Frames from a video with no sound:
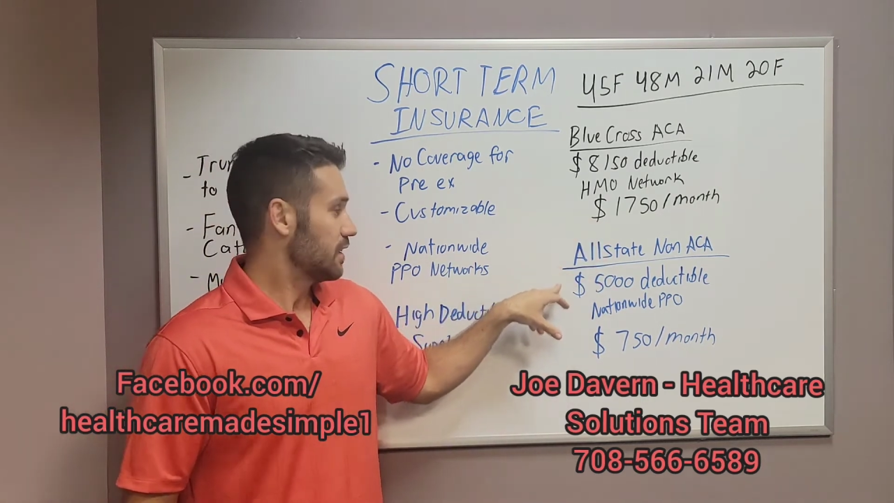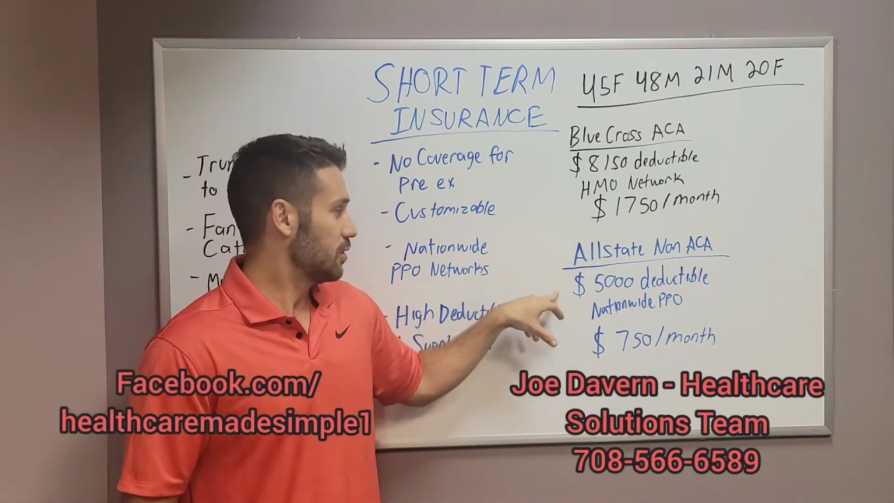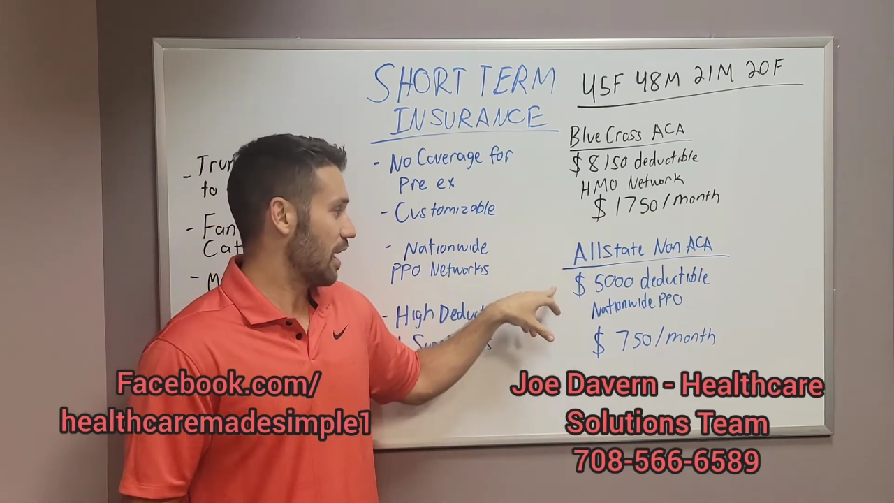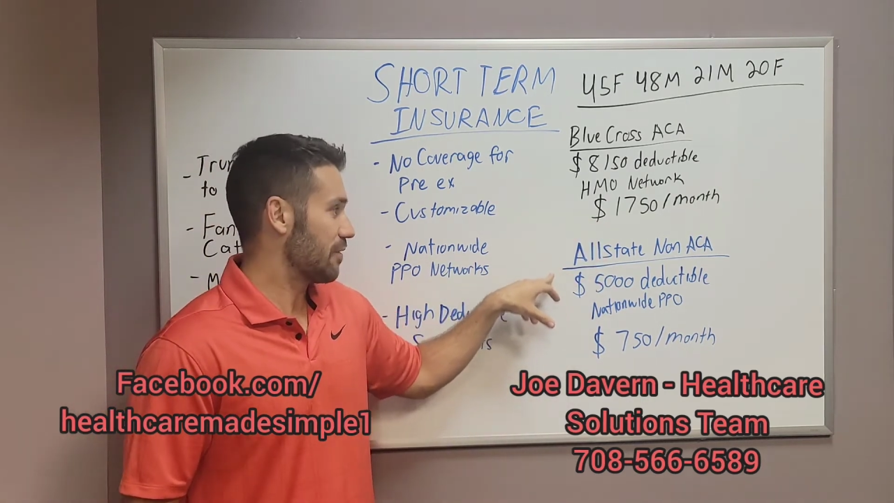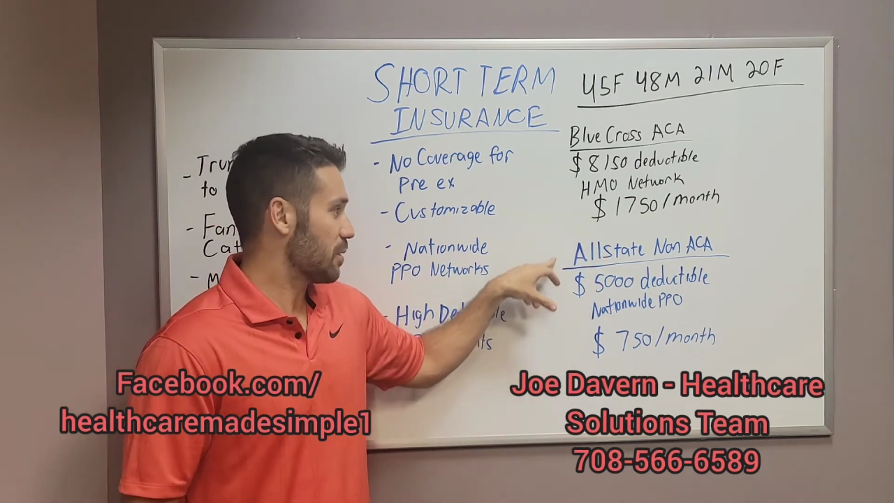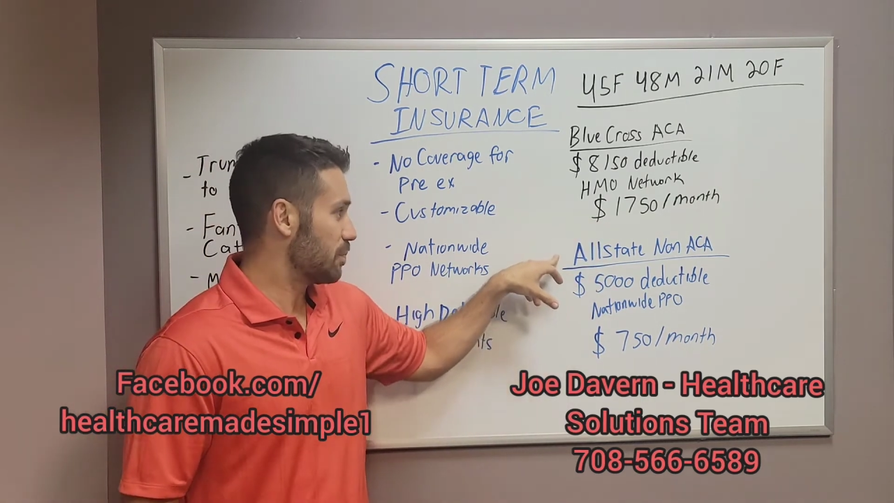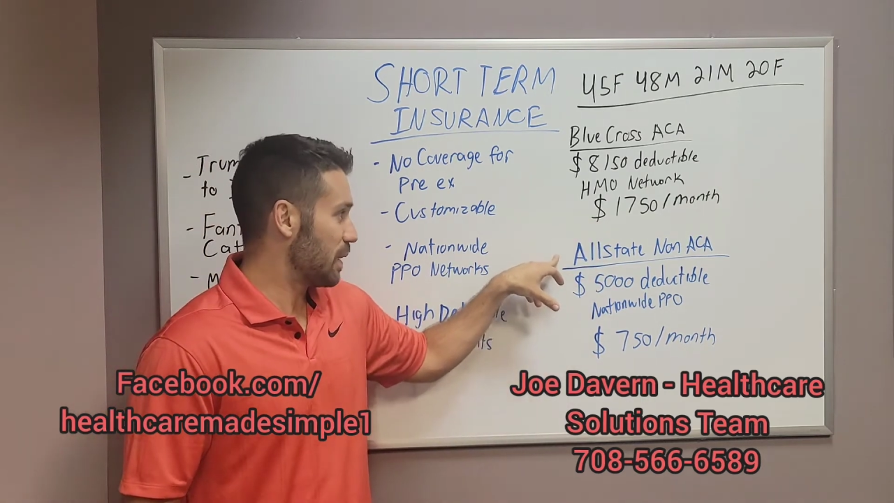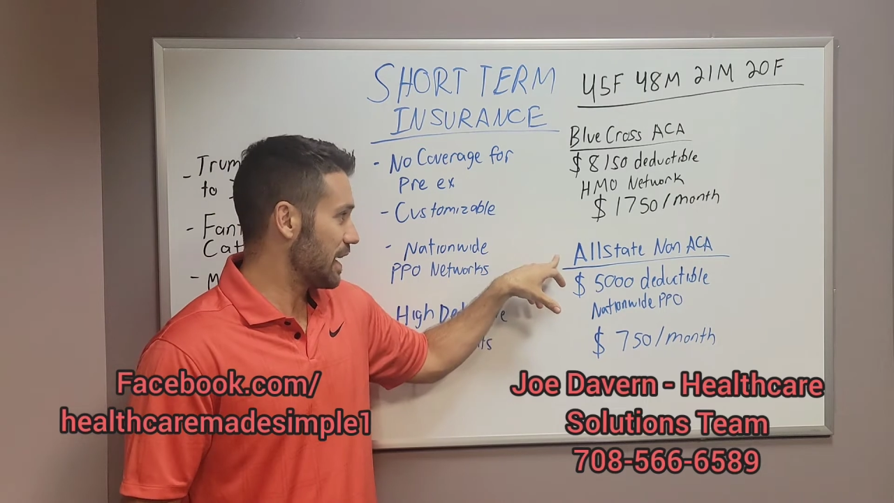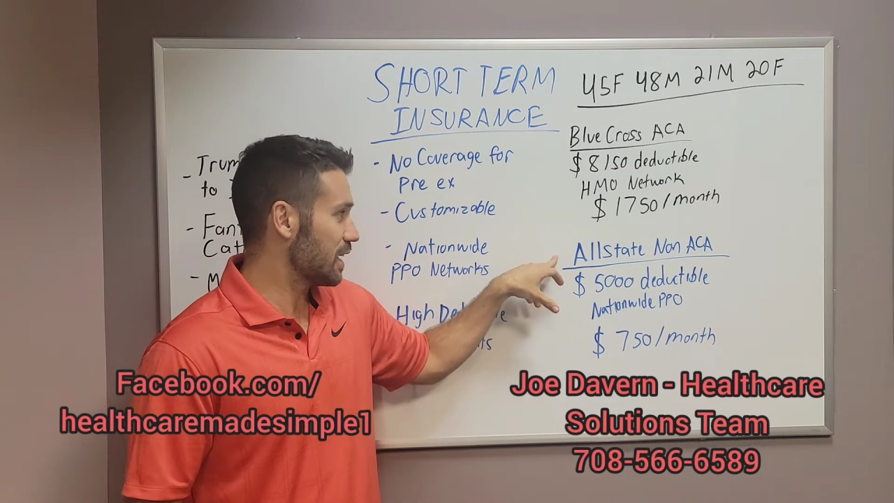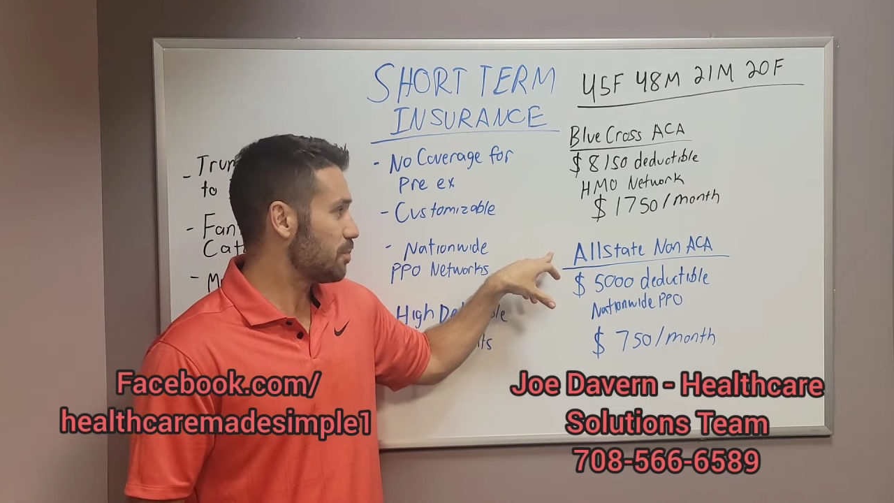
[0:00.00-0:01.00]
you have the
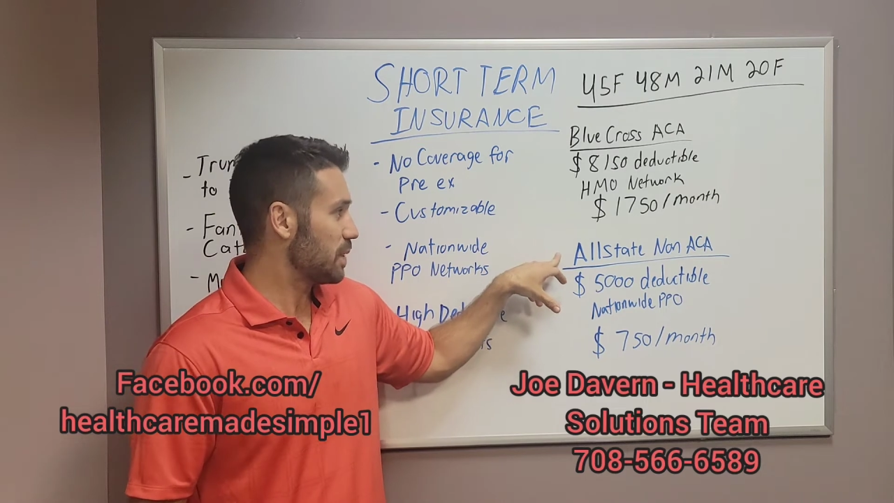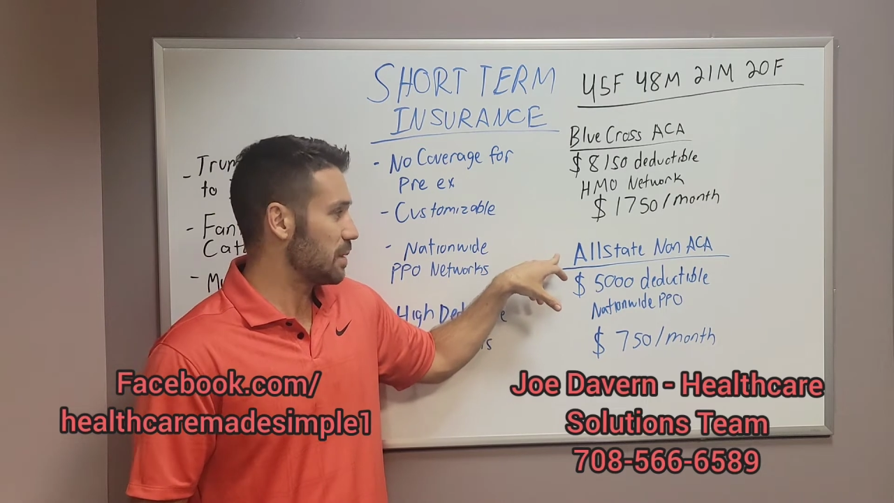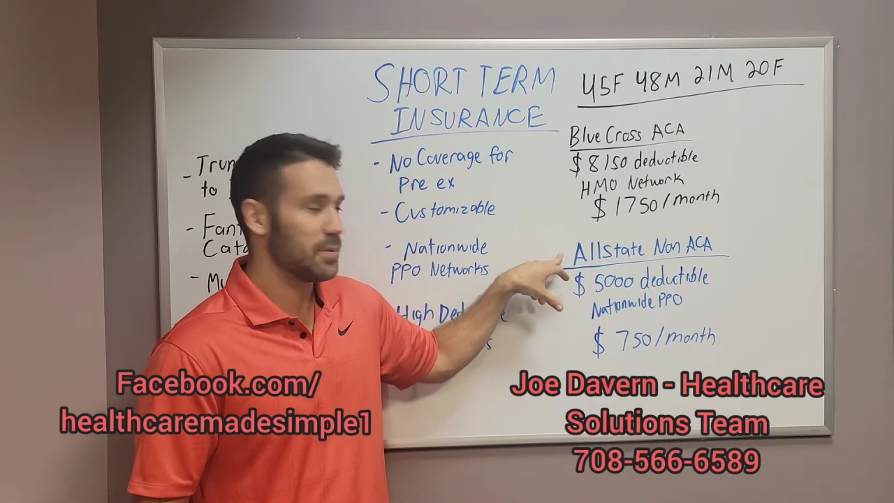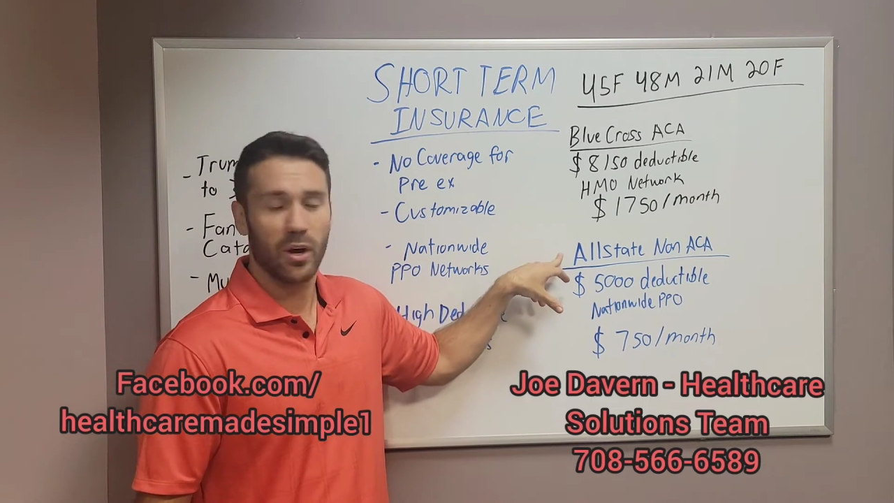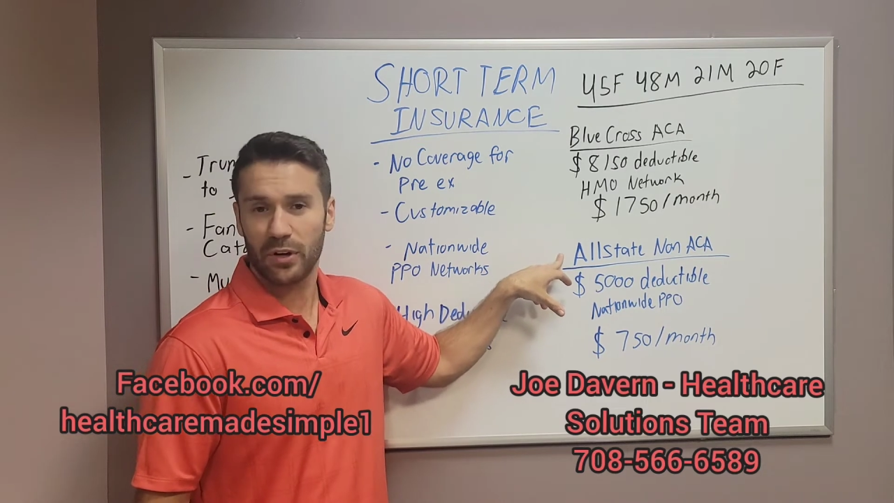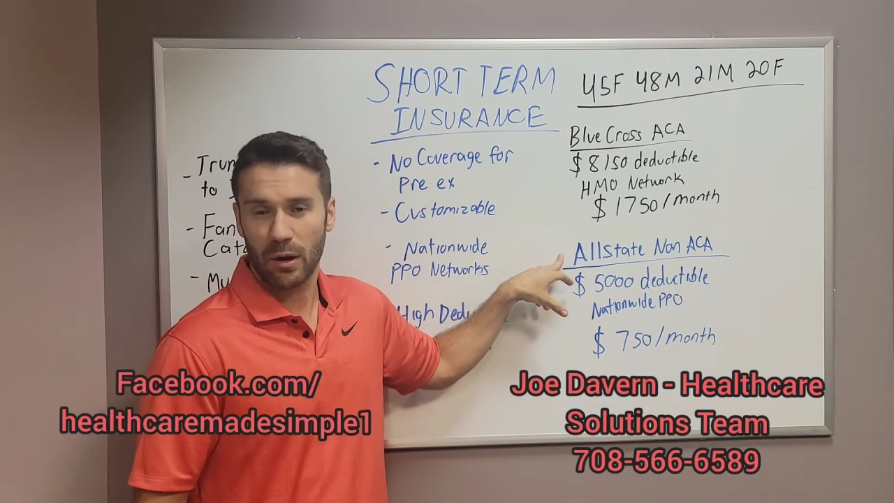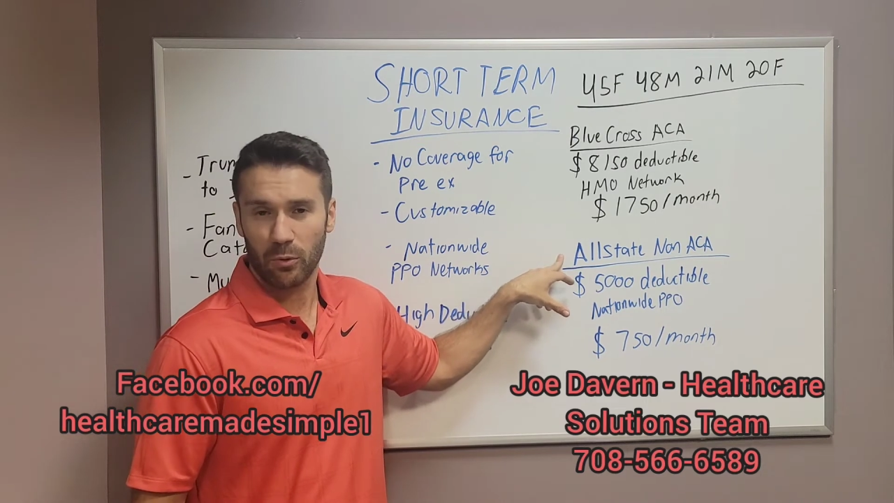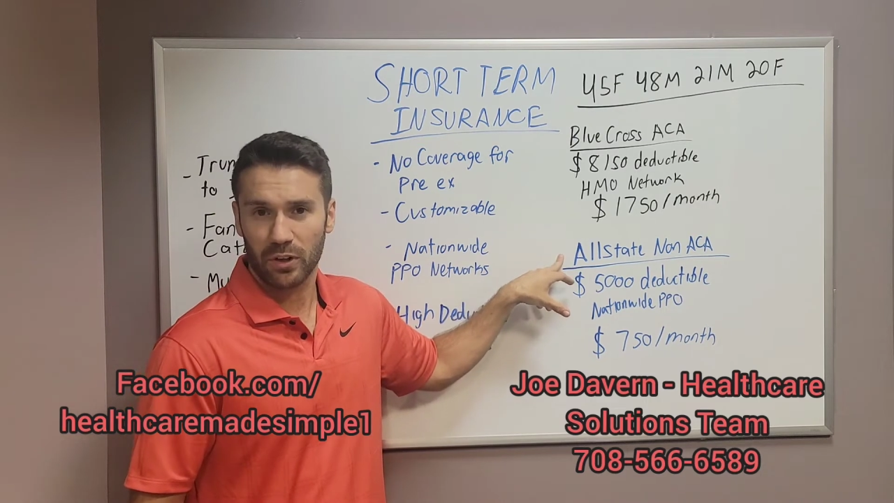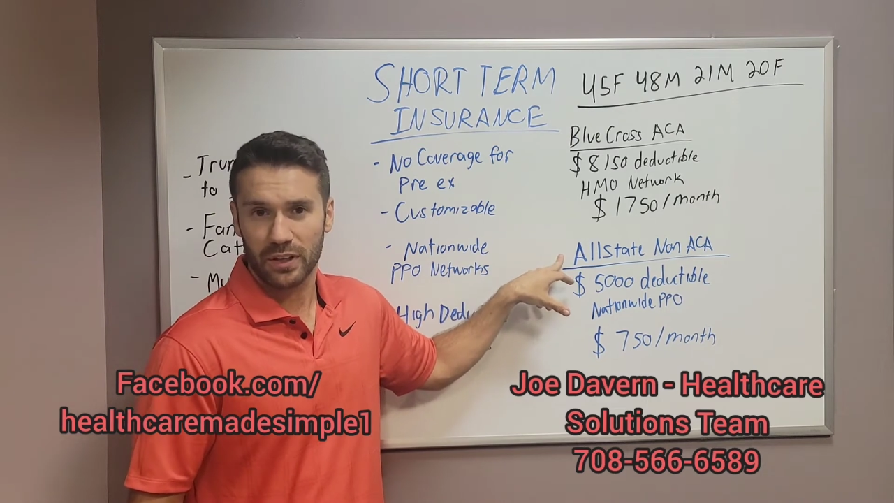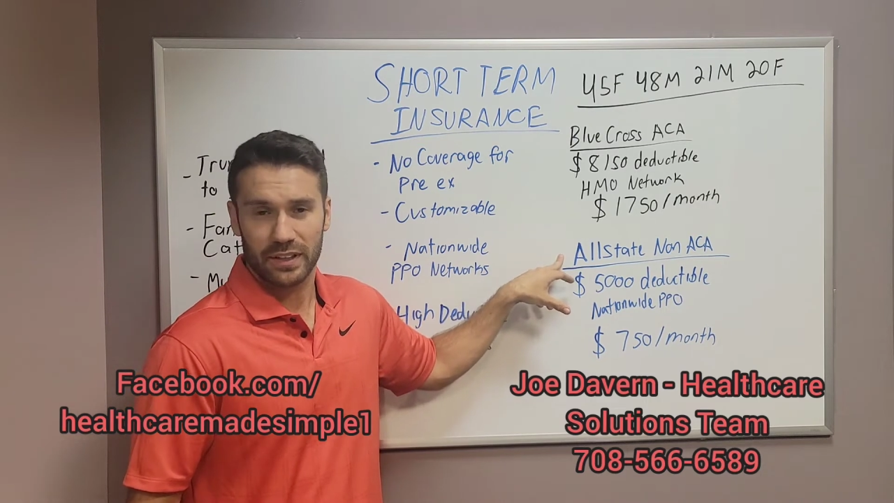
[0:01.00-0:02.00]
big PPO
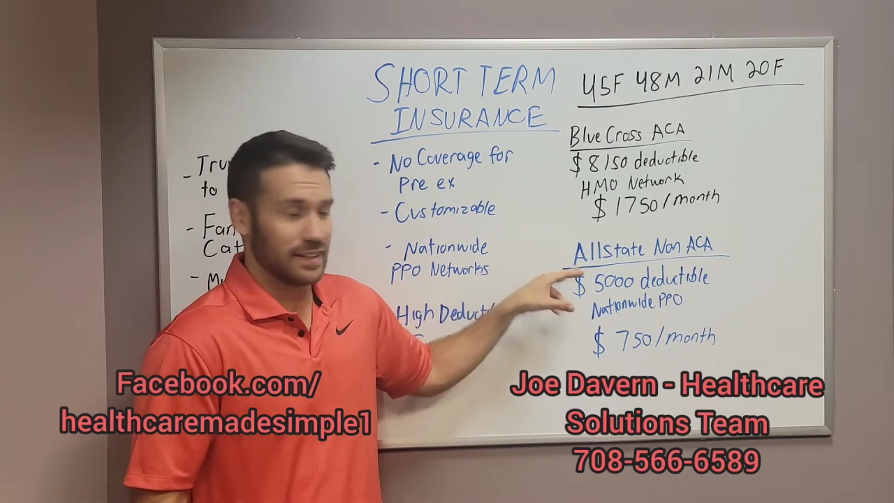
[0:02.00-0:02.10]
network.